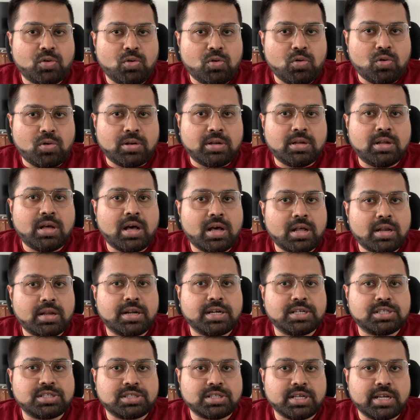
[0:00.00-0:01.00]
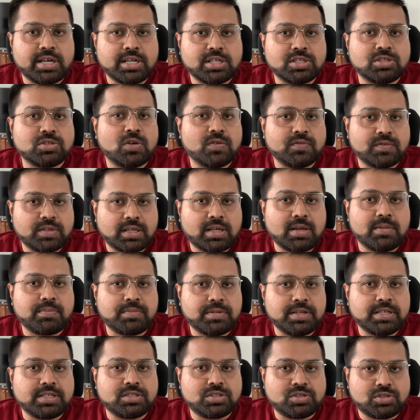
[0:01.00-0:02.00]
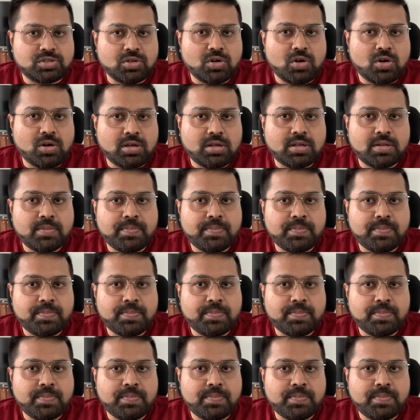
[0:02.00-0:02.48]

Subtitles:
own 100 shares of the company's stock,